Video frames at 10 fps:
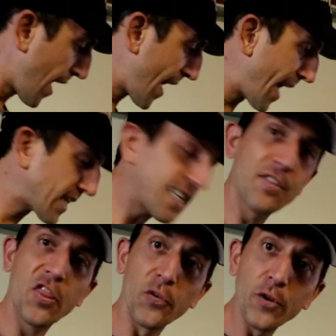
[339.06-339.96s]
And I actually
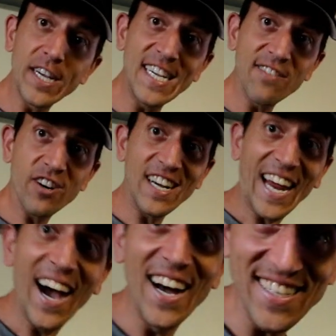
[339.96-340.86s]
have 3
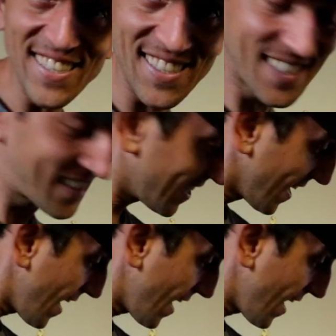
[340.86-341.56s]
different guns.